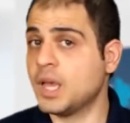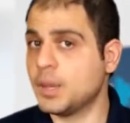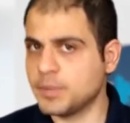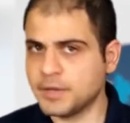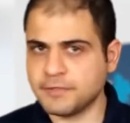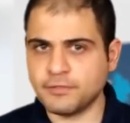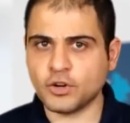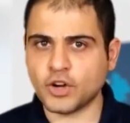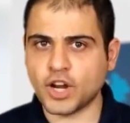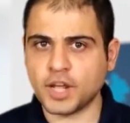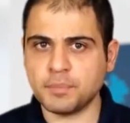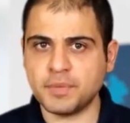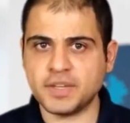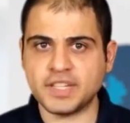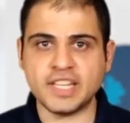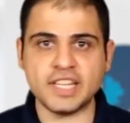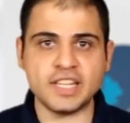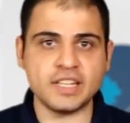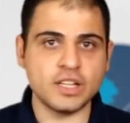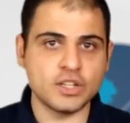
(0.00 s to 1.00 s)
Before I
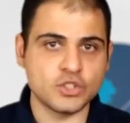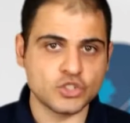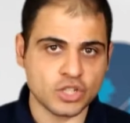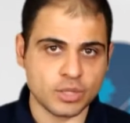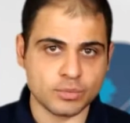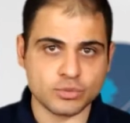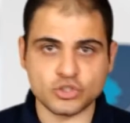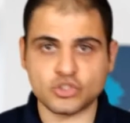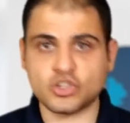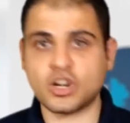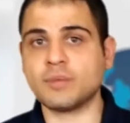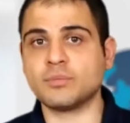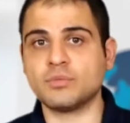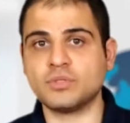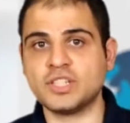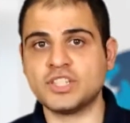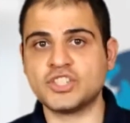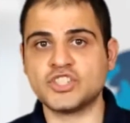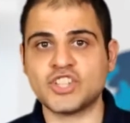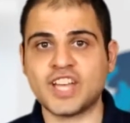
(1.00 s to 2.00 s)
begin, subscribe to
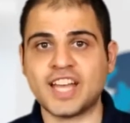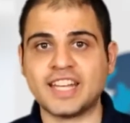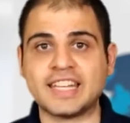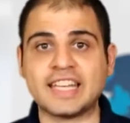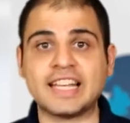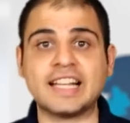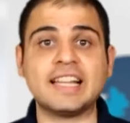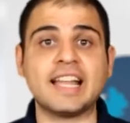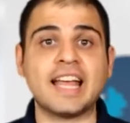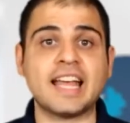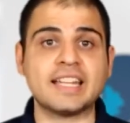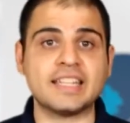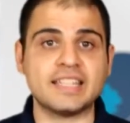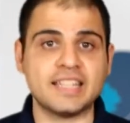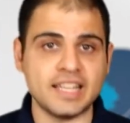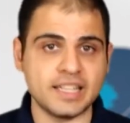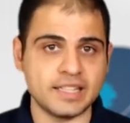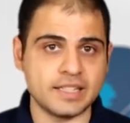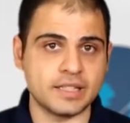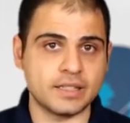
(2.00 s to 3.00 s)
this channel and
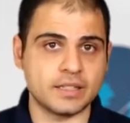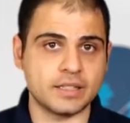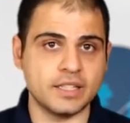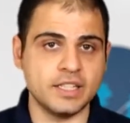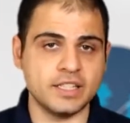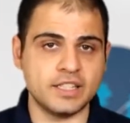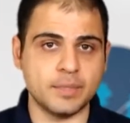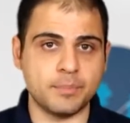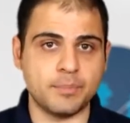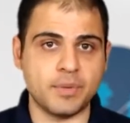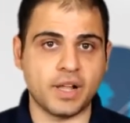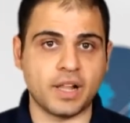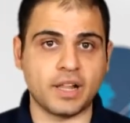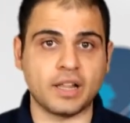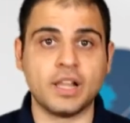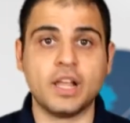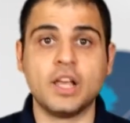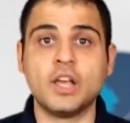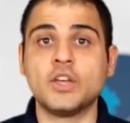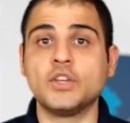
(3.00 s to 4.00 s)
hit the bell.